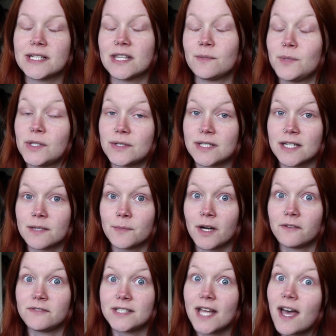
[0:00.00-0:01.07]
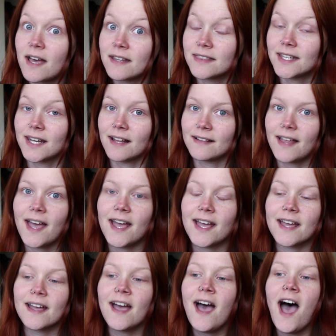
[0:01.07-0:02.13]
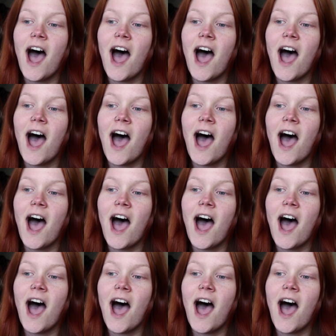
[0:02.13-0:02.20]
to the Museum of Death in LA,